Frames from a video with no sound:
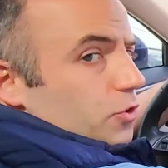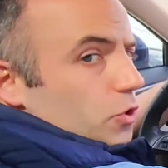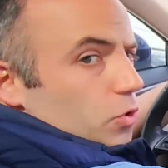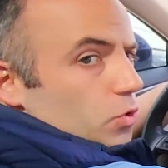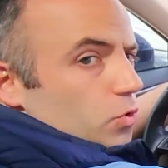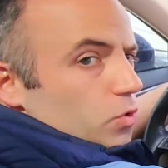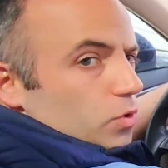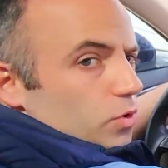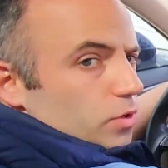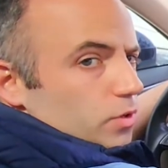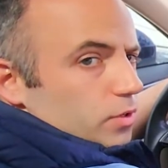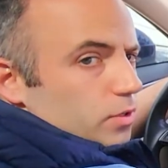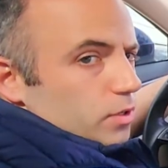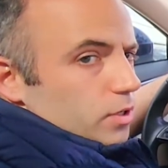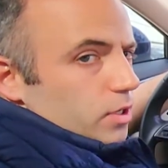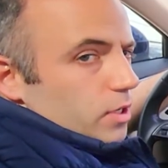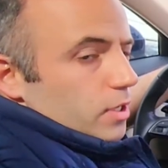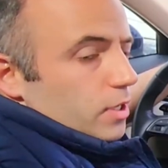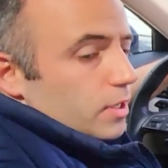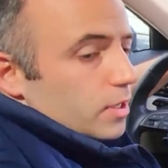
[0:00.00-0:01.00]
you,
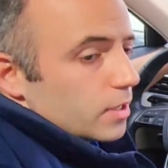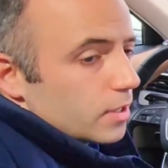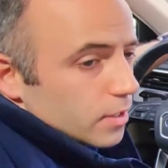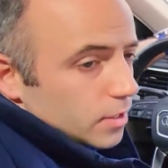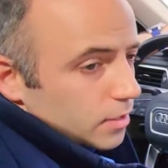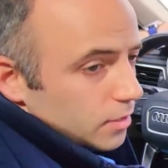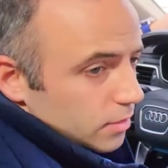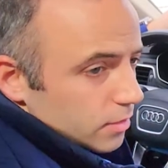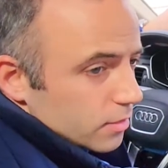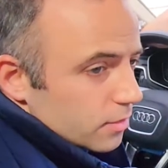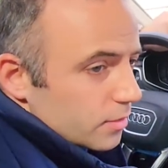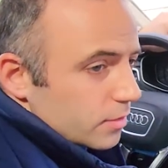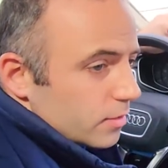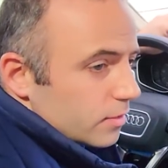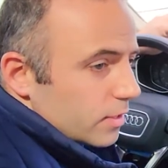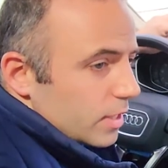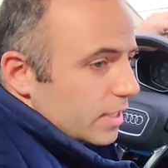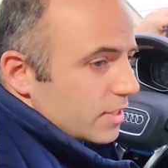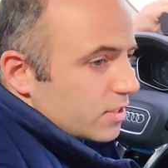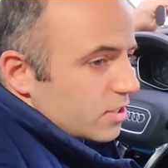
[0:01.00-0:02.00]

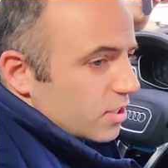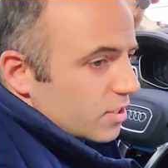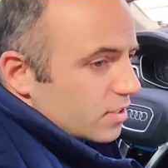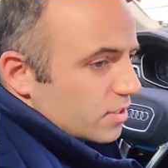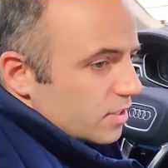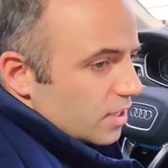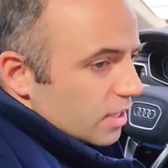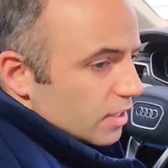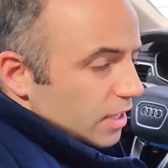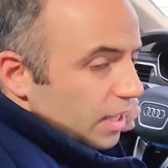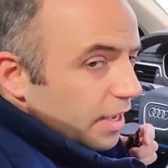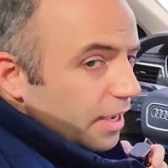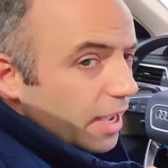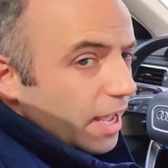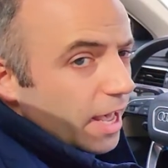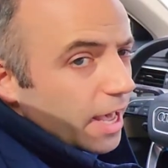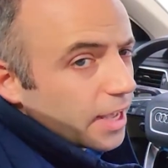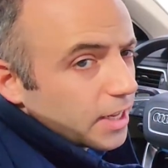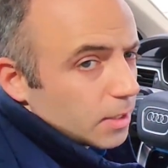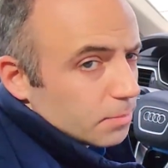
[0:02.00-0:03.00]
let's just say like a
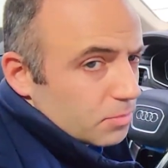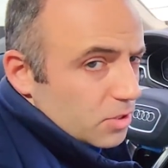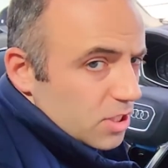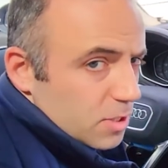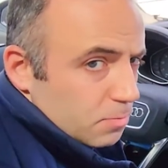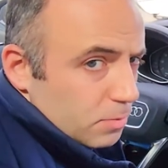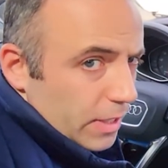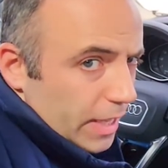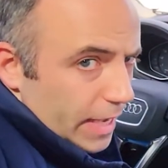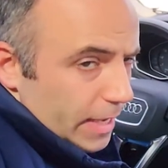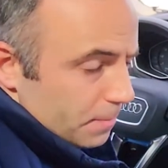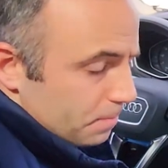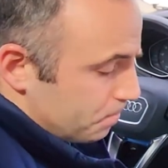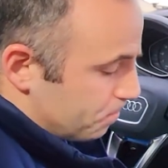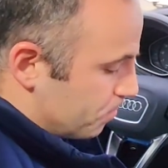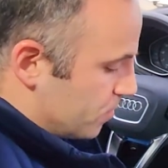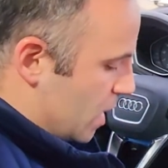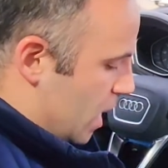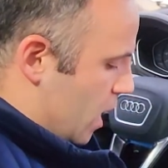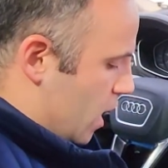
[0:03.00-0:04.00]
head-up display.
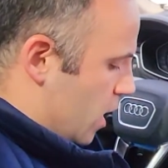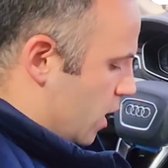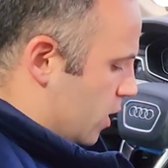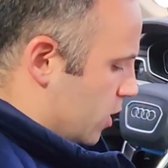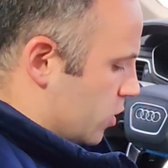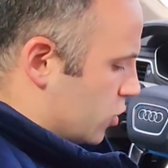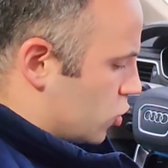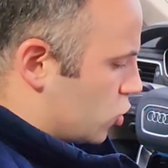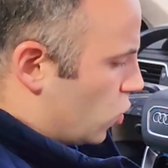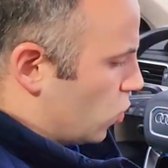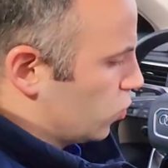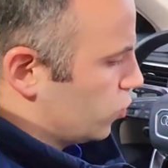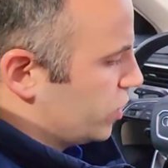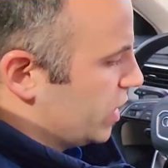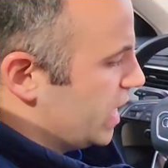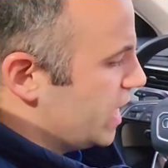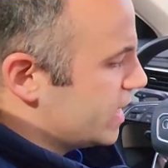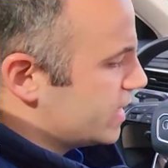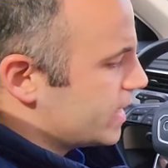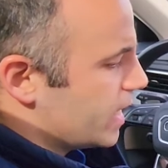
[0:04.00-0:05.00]
So
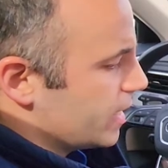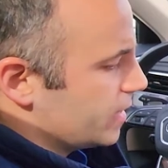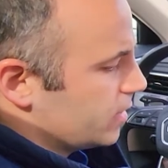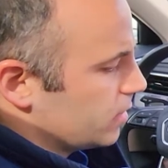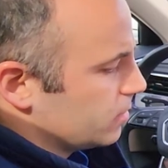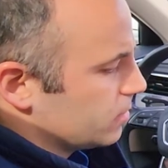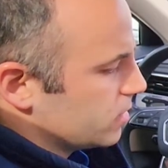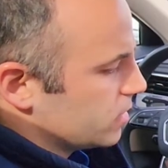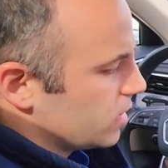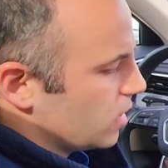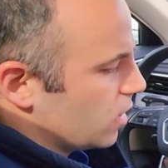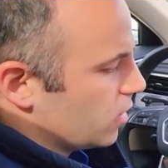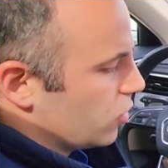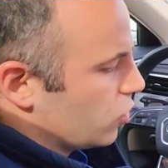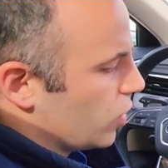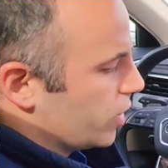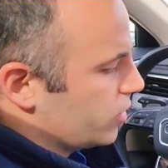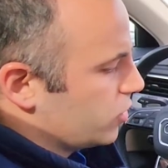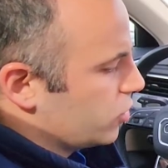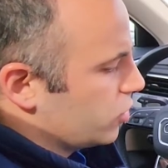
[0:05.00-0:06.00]
these items are
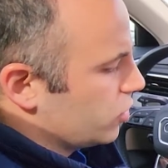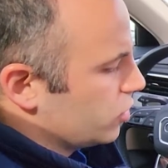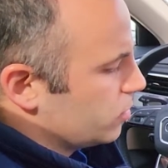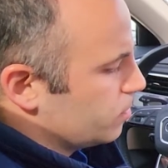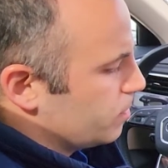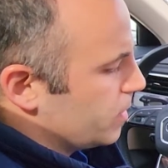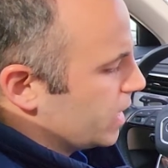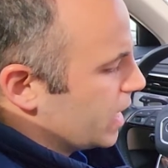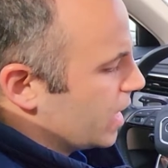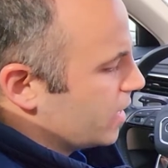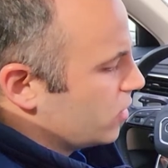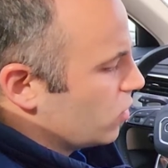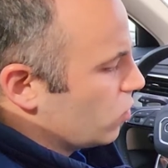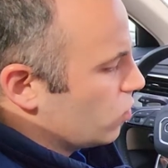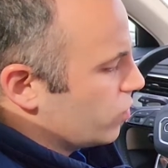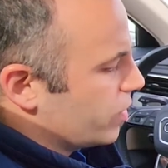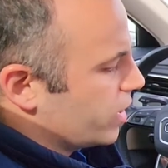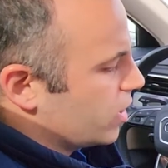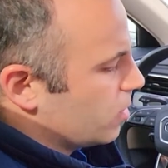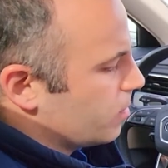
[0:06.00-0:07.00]
quite good, but I
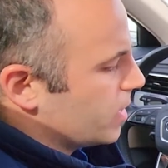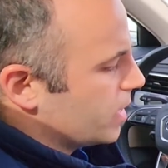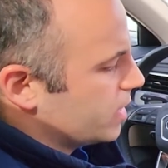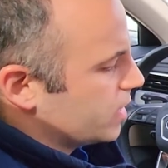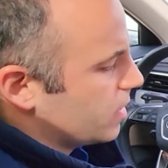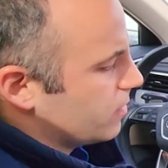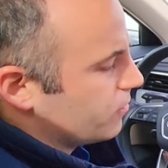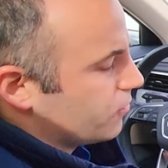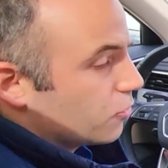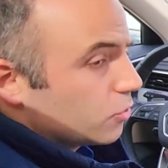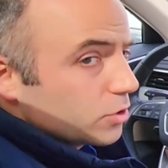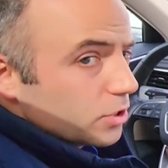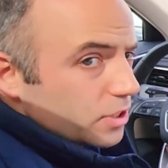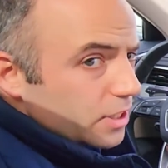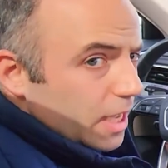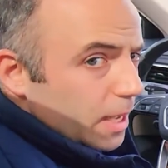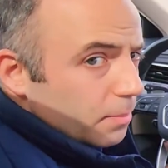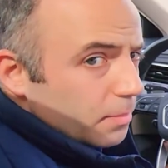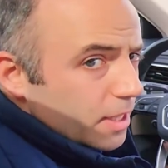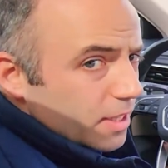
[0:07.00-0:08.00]
don't recommend them for the
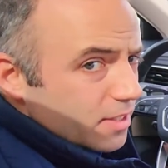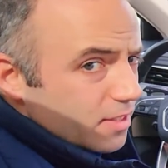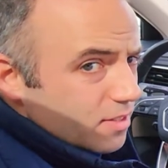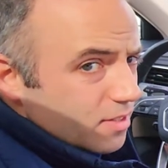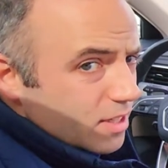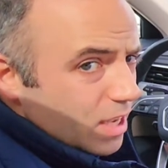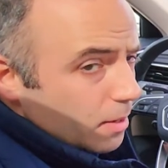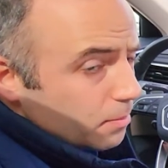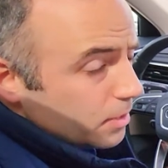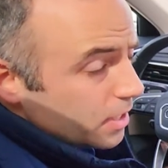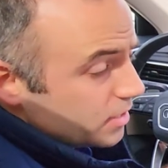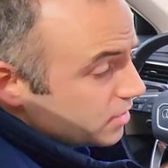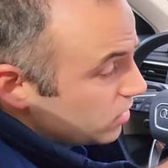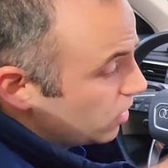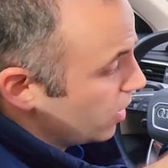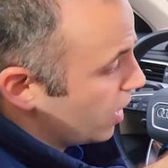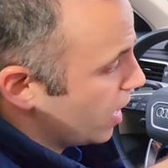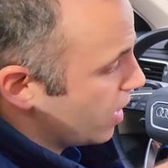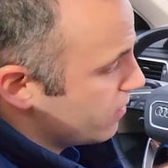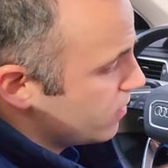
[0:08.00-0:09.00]
tablets. Tablets
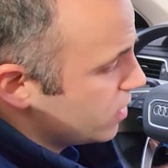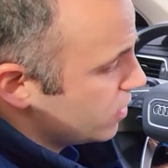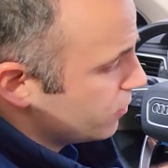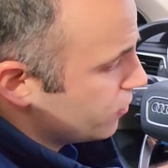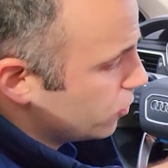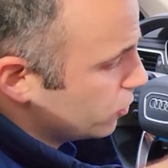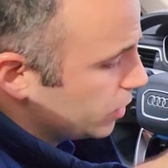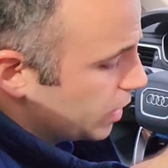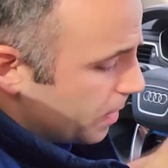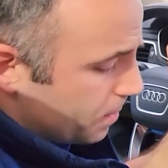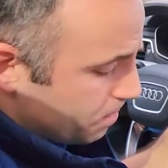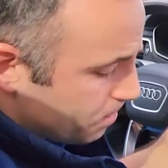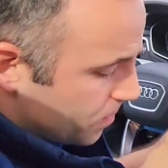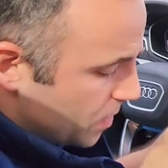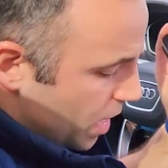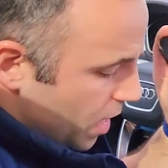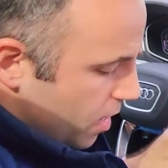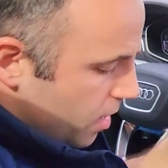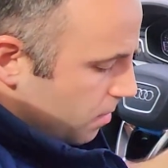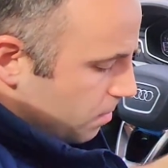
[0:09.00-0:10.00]
are heavier for them,
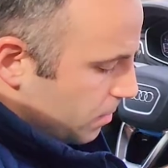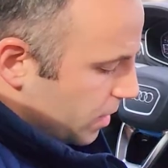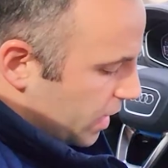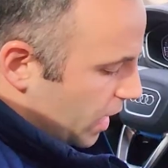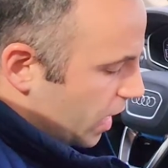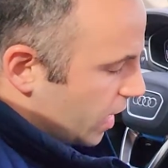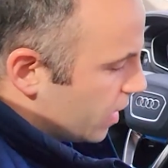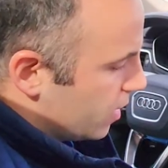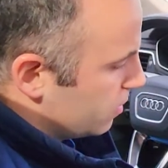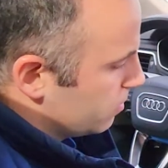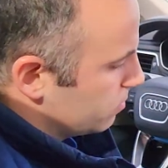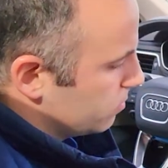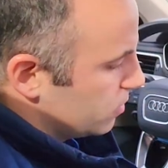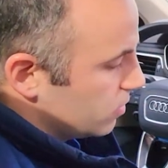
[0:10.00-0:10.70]
but